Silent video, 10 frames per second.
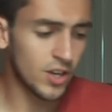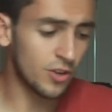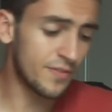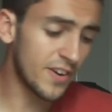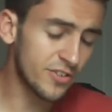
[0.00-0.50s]

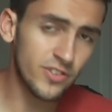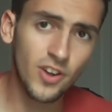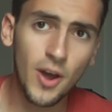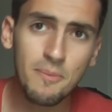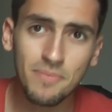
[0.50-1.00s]
Confession
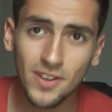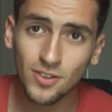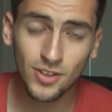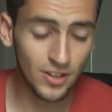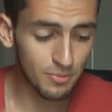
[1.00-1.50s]
time,
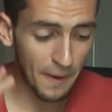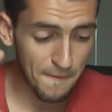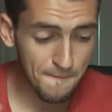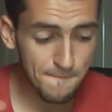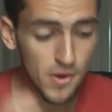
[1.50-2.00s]
this is my
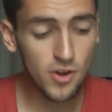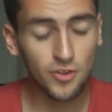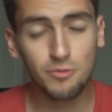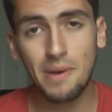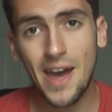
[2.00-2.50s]

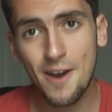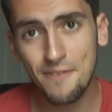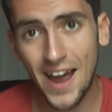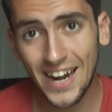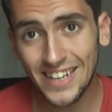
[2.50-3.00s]
first pair
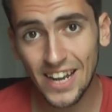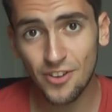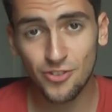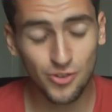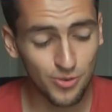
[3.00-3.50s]
of Adidas
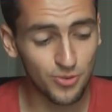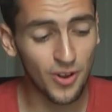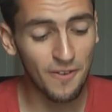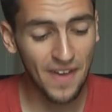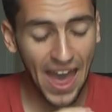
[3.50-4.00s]
shoes
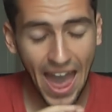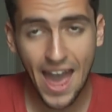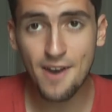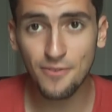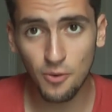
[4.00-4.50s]

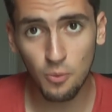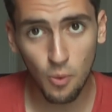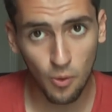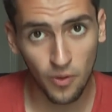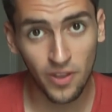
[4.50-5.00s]
I've ever
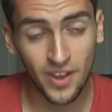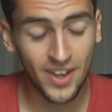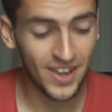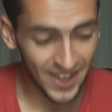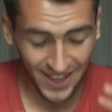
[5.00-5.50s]
worn.
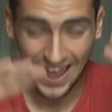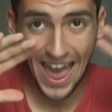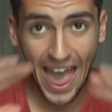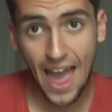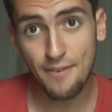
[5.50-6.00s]

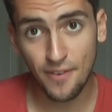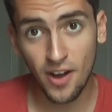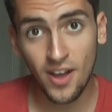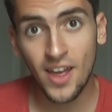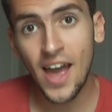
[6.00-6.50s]

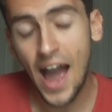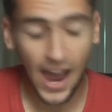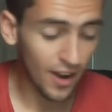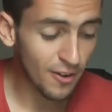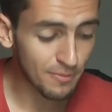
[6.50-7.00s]
Ever.
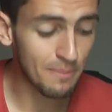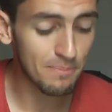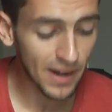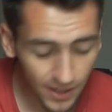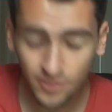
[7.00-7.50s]
And I've been
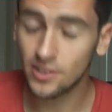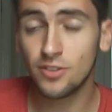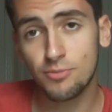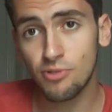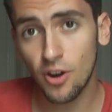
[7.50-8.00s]
pleasantly
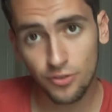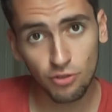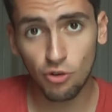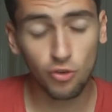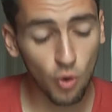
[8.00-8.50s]
surprised
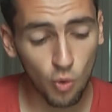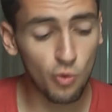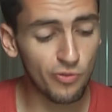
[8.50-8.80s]
across all